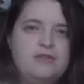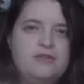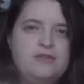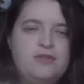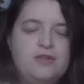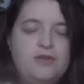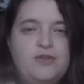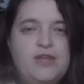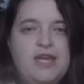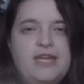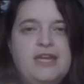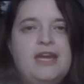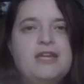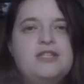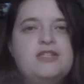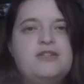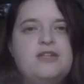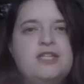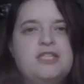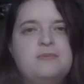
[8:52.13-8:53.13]
you know, they
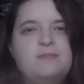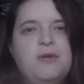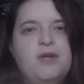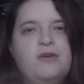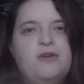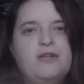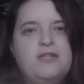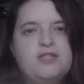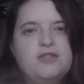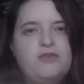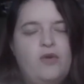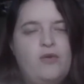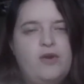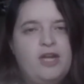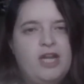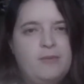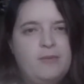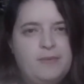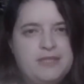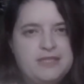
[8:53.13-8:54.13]
get to experience
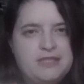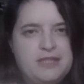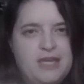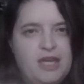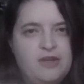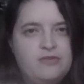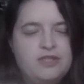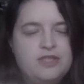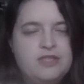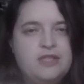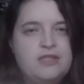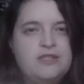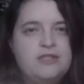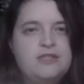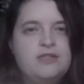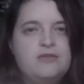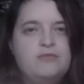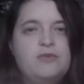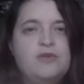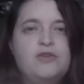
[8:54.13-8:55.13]
growing up as an Irish
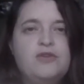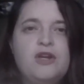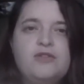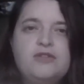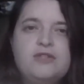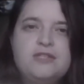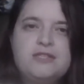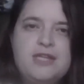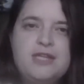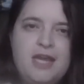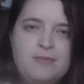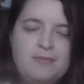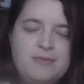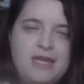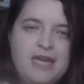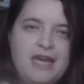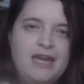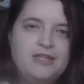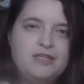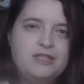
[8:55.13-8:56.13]
citizen without the same
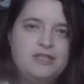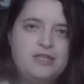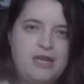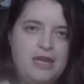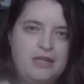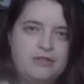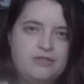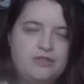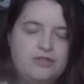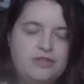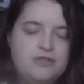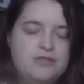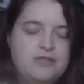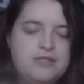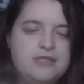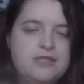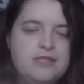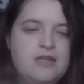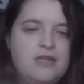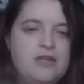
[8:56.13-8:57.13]
kind of
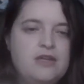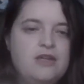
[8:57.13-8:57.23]
challenges.